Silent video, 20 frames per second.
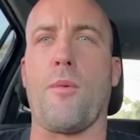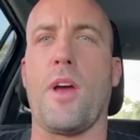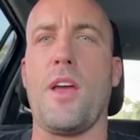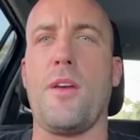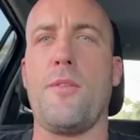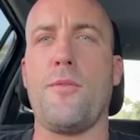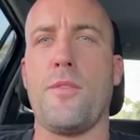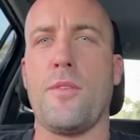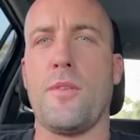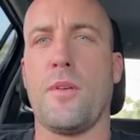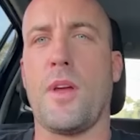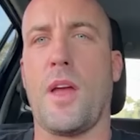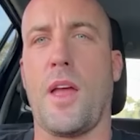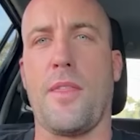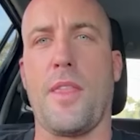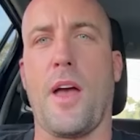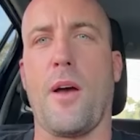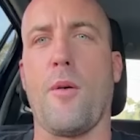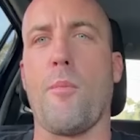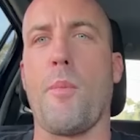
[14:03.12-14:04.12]
Reef,
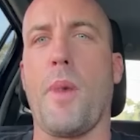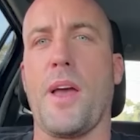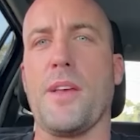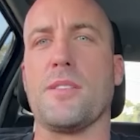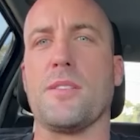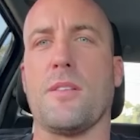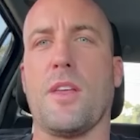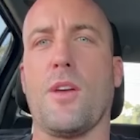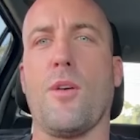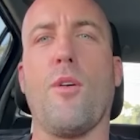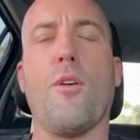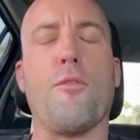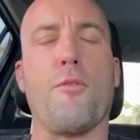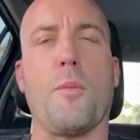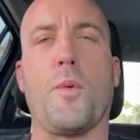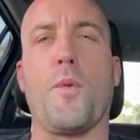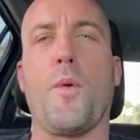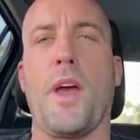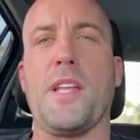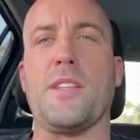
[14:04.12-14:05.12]
and they were basically all
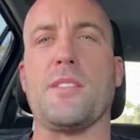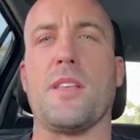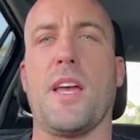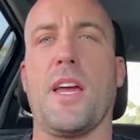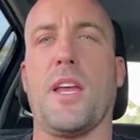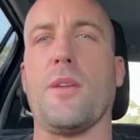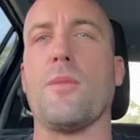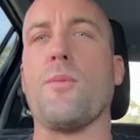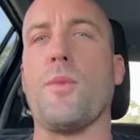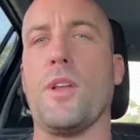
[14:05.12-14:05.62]
from Queensland.